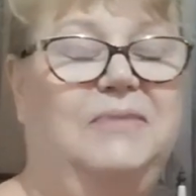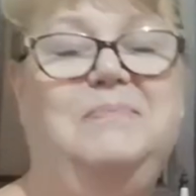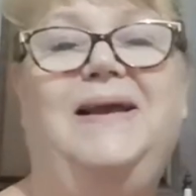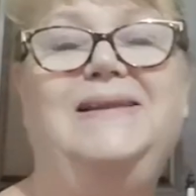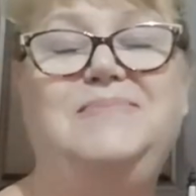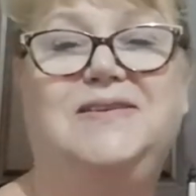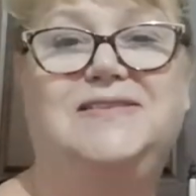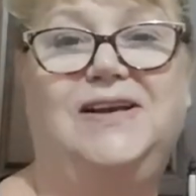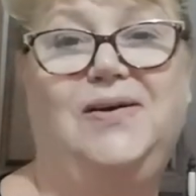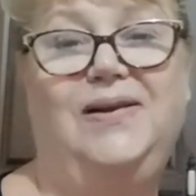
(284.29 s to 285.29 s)
mainly
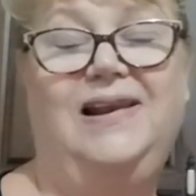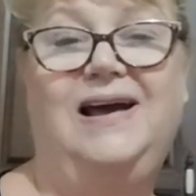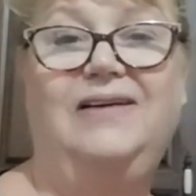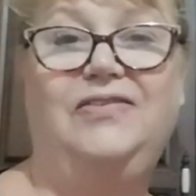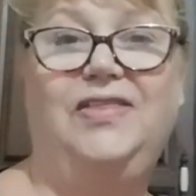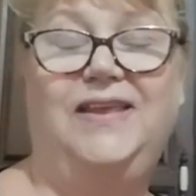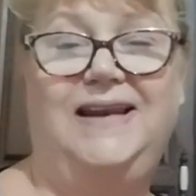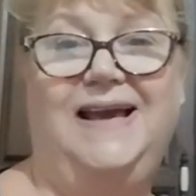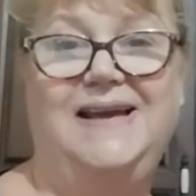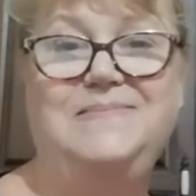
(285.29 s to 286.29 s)
because I got a laugh at the
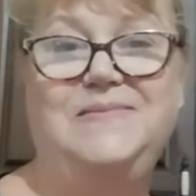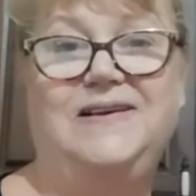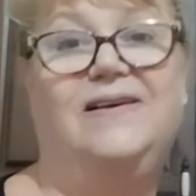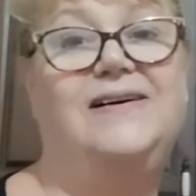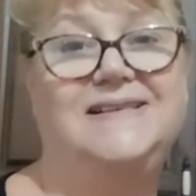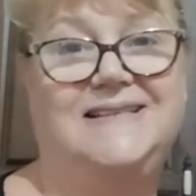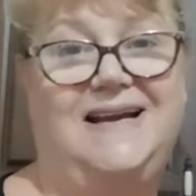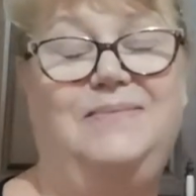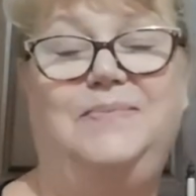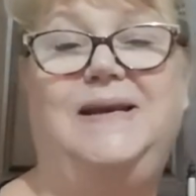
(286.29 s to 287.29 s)
name. The guy's
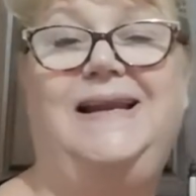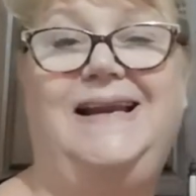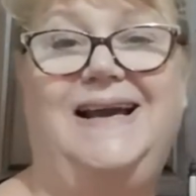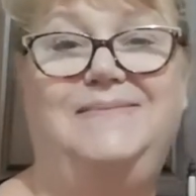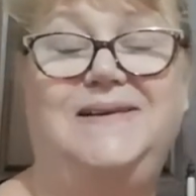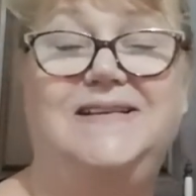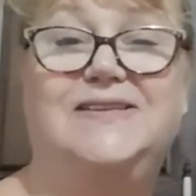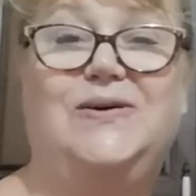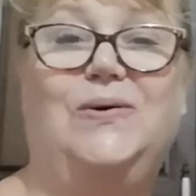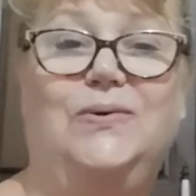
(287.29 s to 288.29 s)
company name
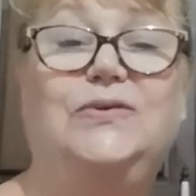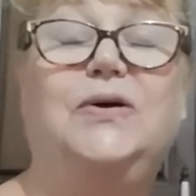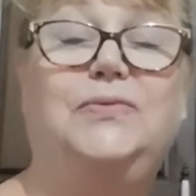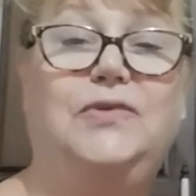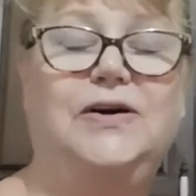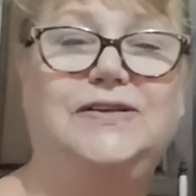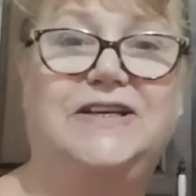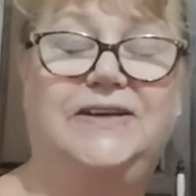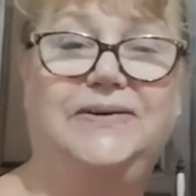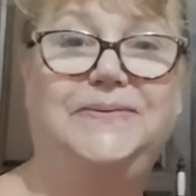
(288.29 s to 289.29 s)
is called
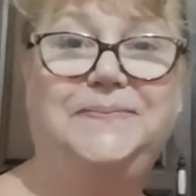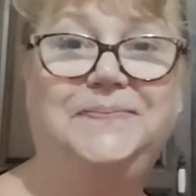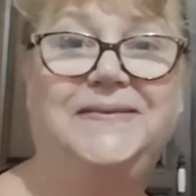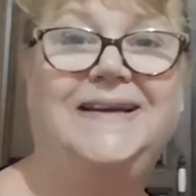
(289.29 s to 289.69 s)
Roadkill.